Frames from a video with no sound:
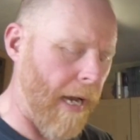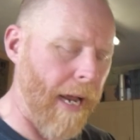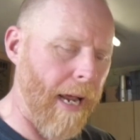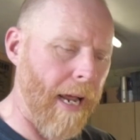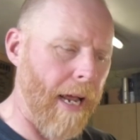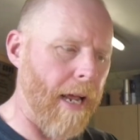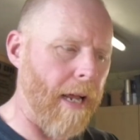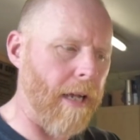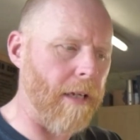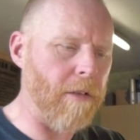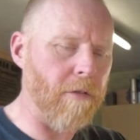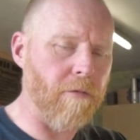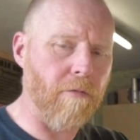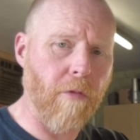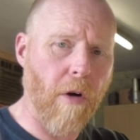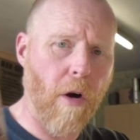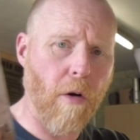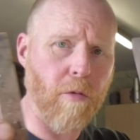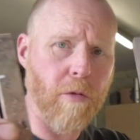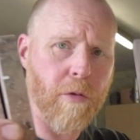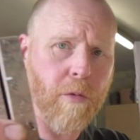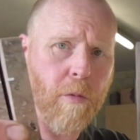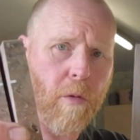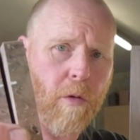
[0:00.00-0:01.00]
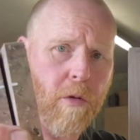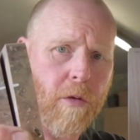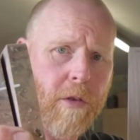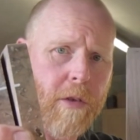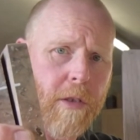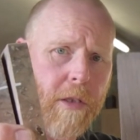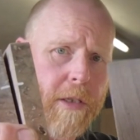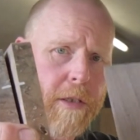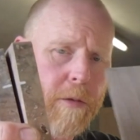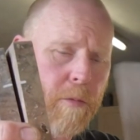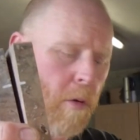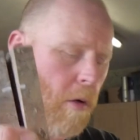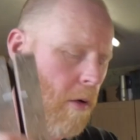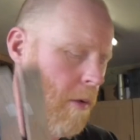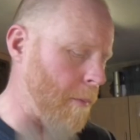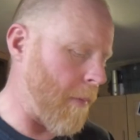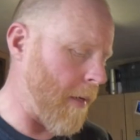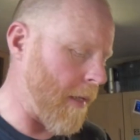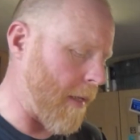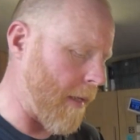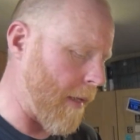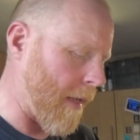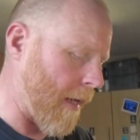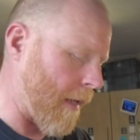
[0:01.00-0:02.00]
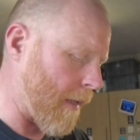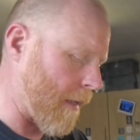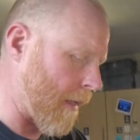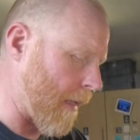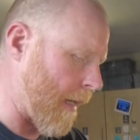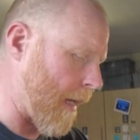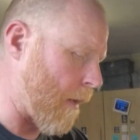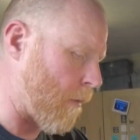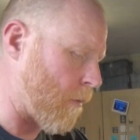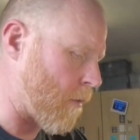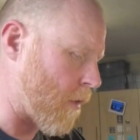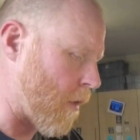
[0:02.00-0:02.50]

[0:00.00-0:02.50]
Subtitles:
and rosewood is what I'm making the handle out